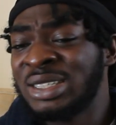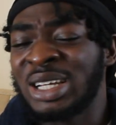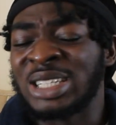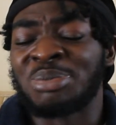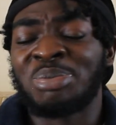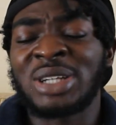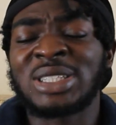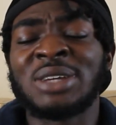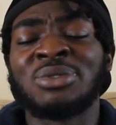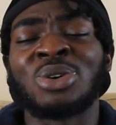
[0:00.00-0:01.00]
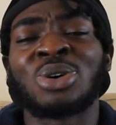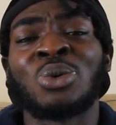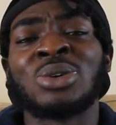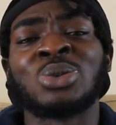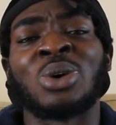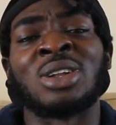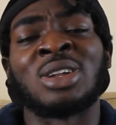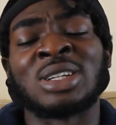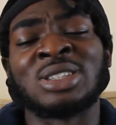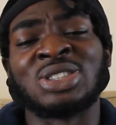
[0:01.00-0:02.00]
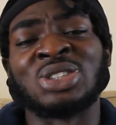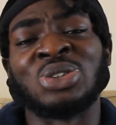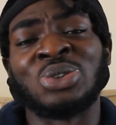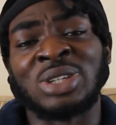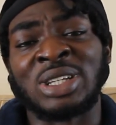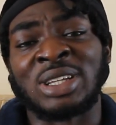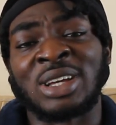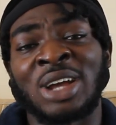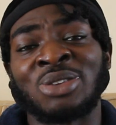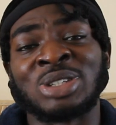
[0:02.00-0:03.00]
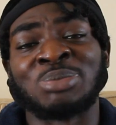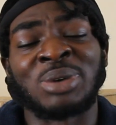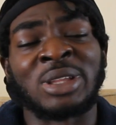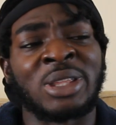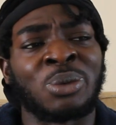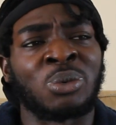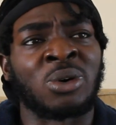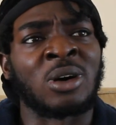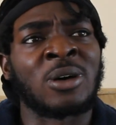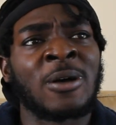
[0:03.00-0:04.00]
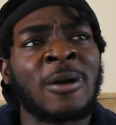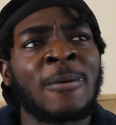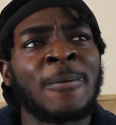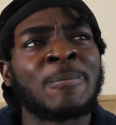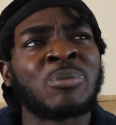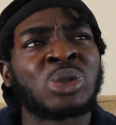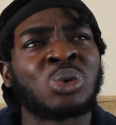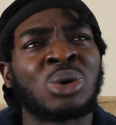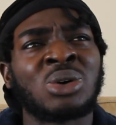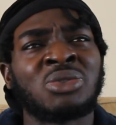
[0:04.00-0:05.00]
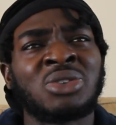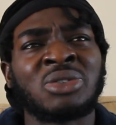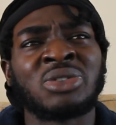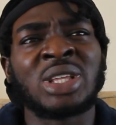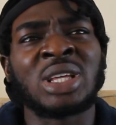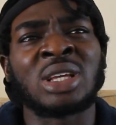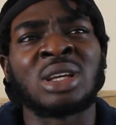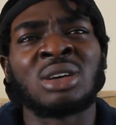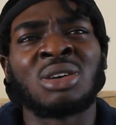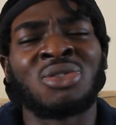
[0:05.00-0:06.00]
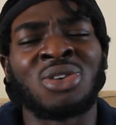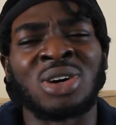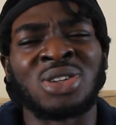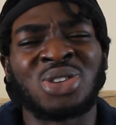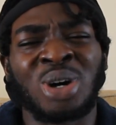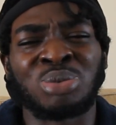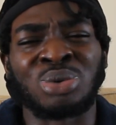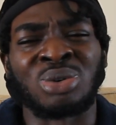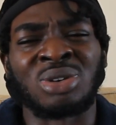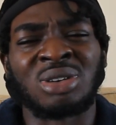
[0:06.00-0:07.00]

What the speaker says: Especially if you're going to a London uni and you're spending what, £12.50 for a double.